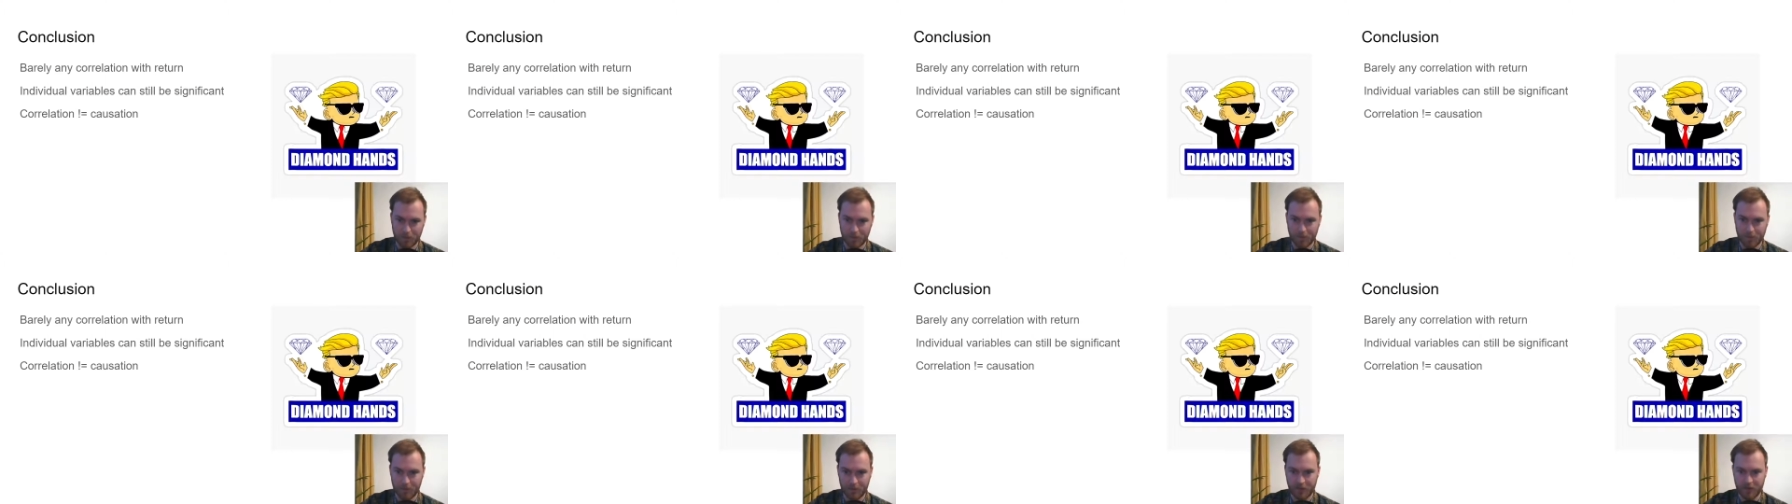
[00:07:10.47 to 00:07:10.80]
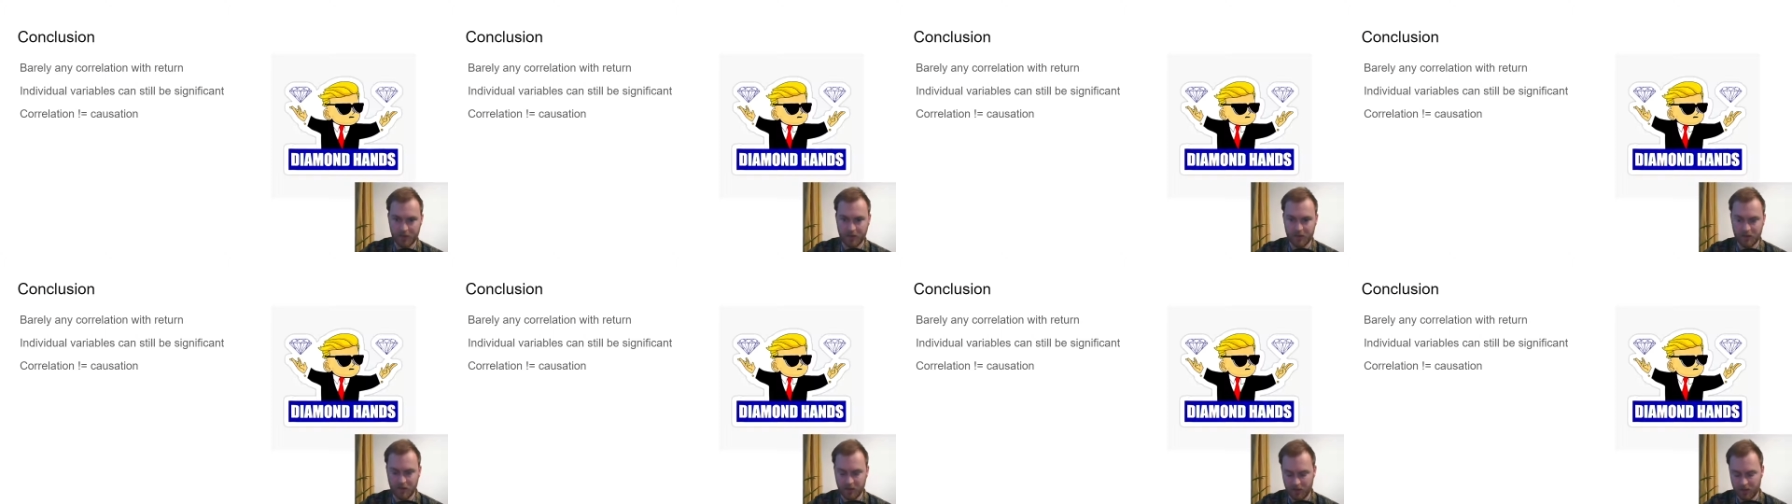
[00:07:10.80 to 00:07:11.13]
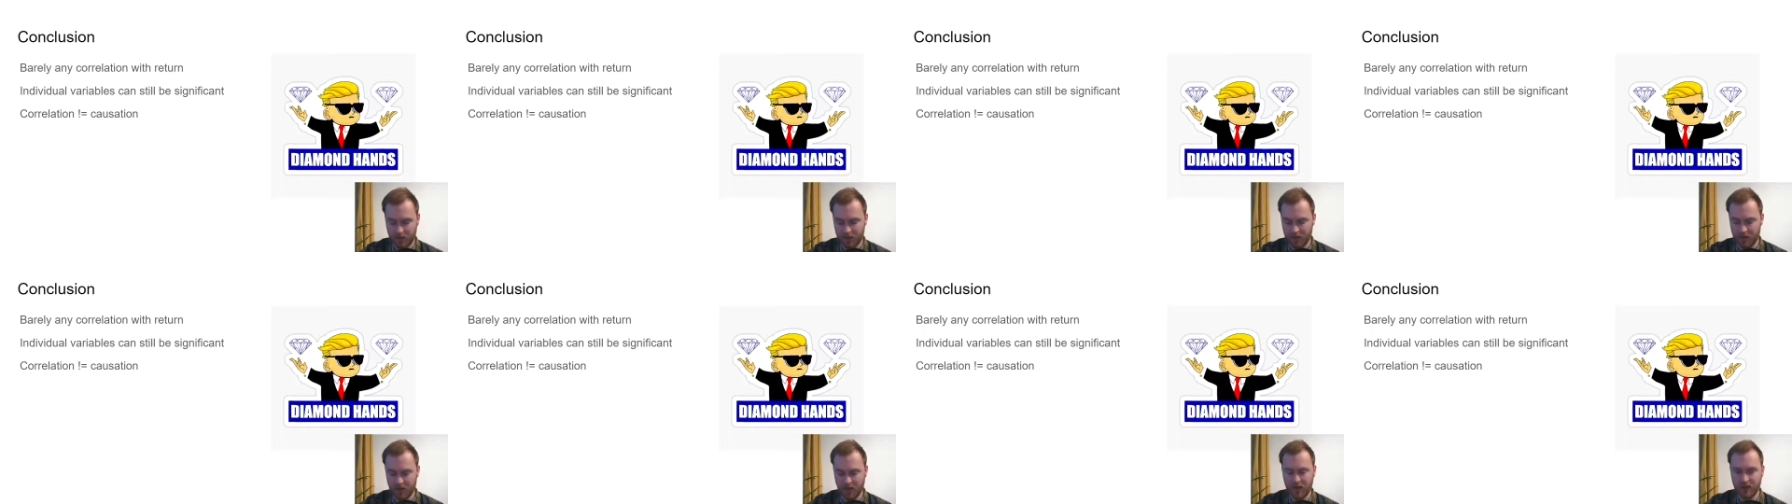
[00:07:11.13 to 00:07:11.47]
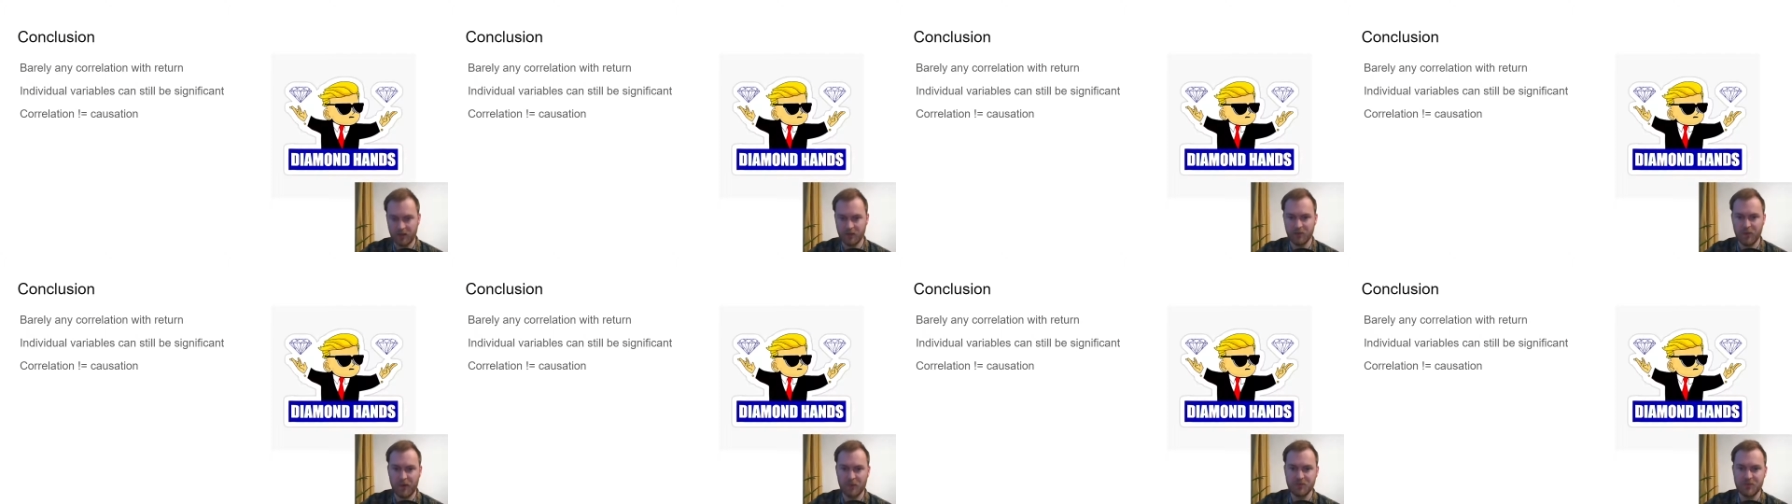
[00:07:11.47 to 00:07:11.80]
in
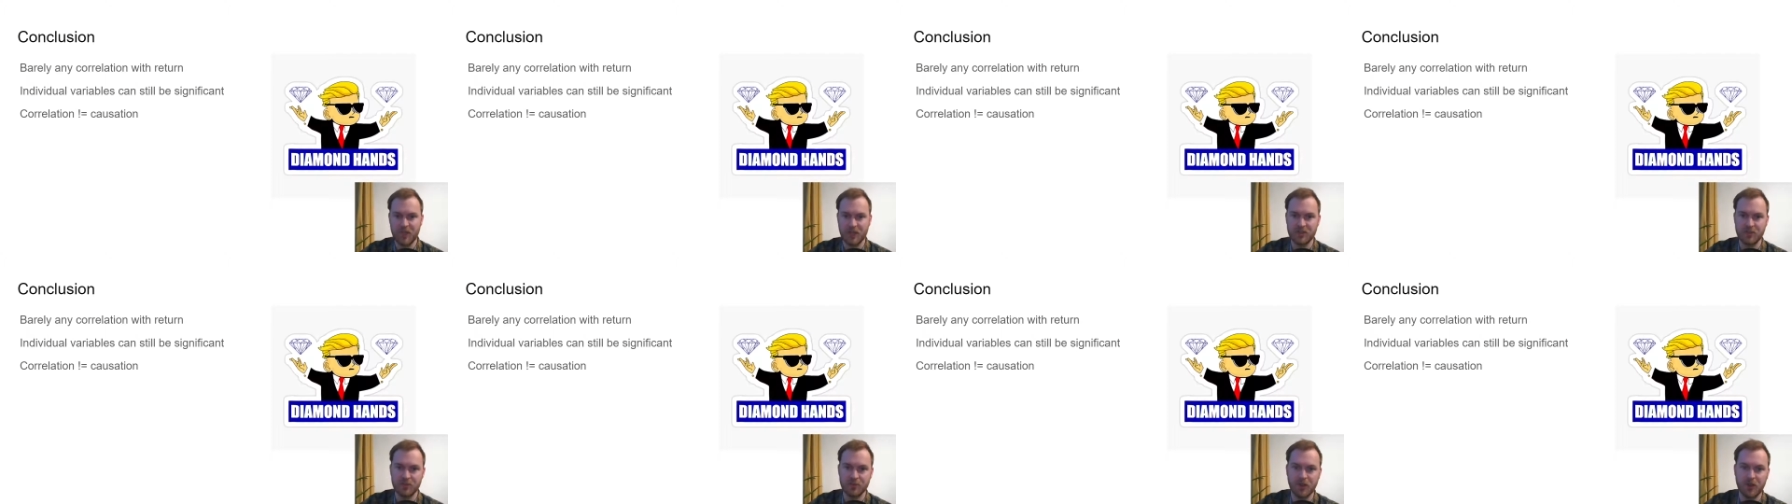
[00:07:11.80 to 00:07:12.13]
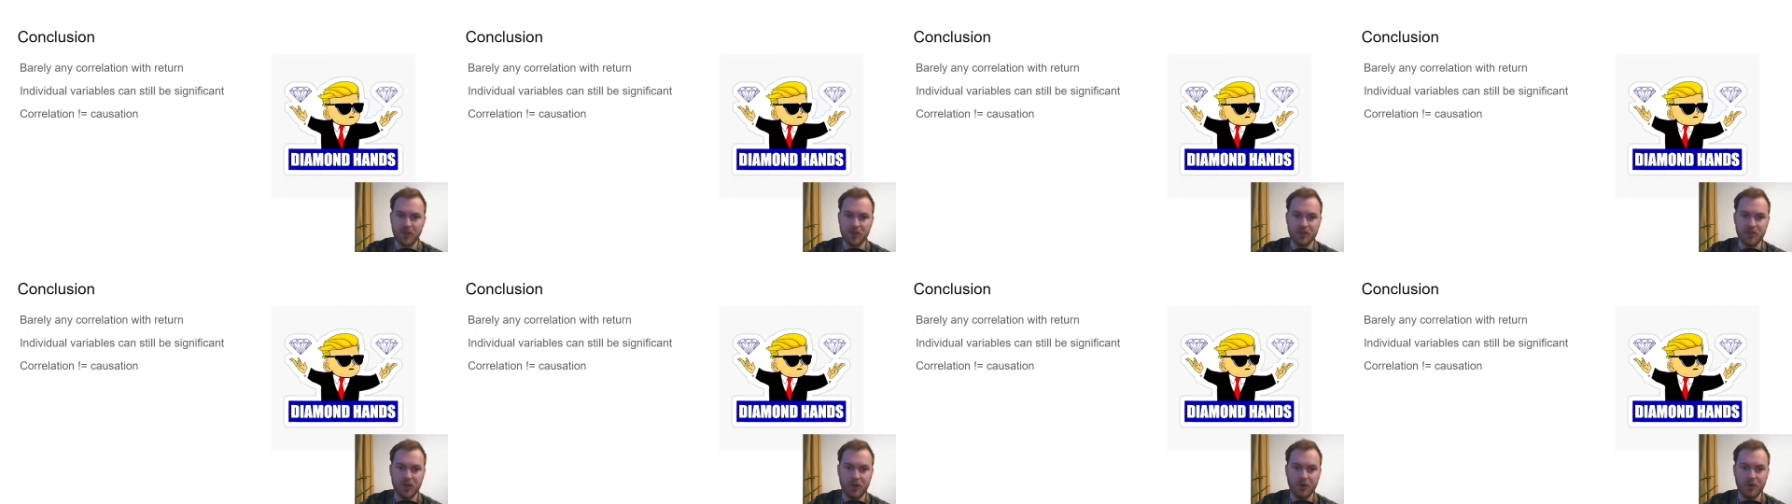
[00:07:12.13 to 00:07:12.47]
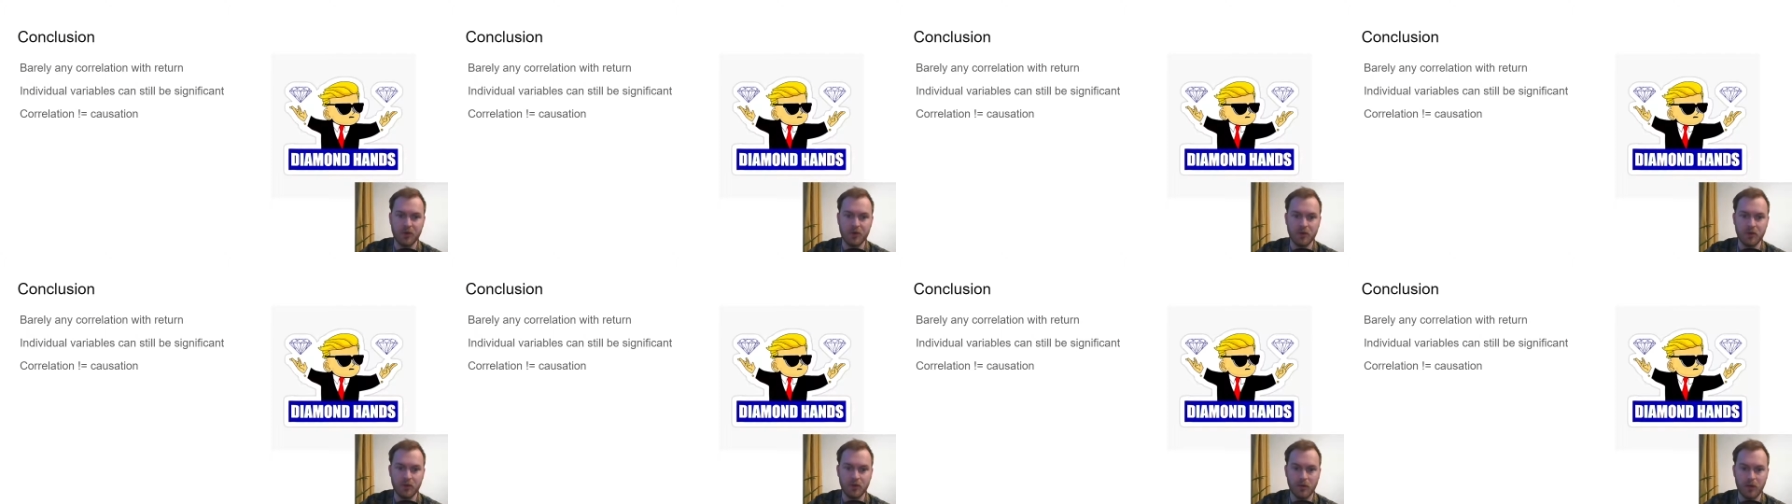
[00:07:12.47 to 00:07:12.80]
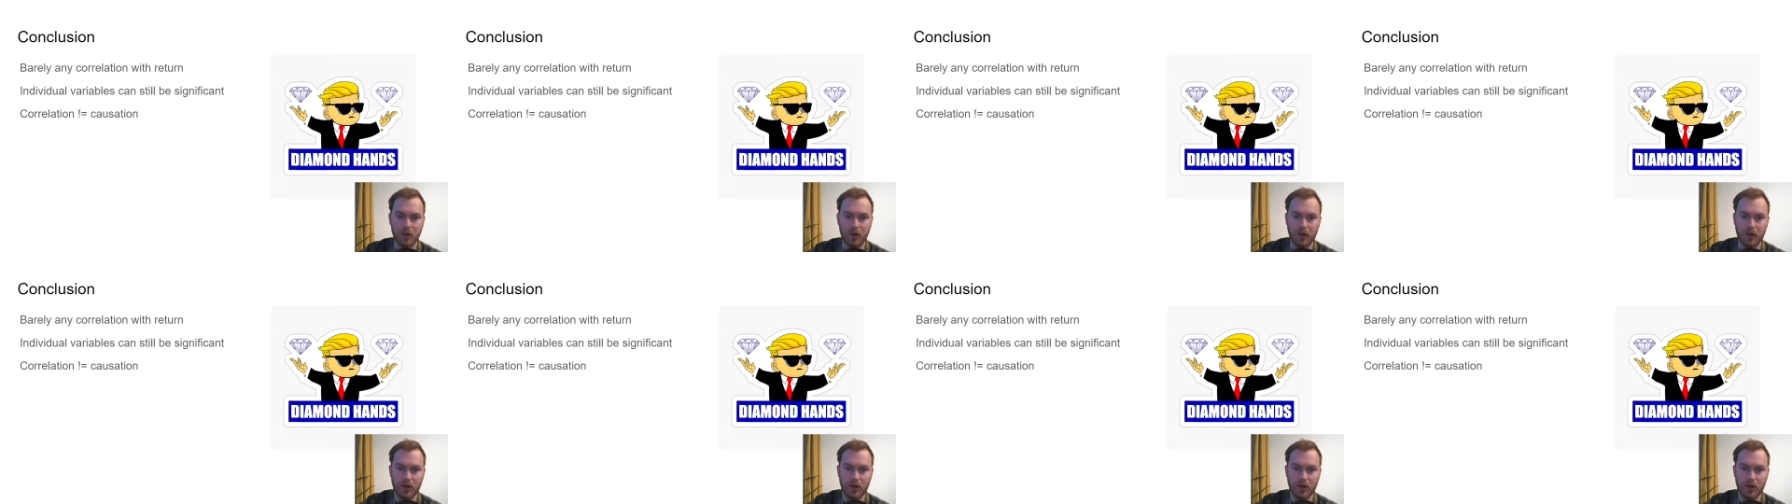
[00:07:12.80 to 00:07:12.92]
the websites I'm going to show you.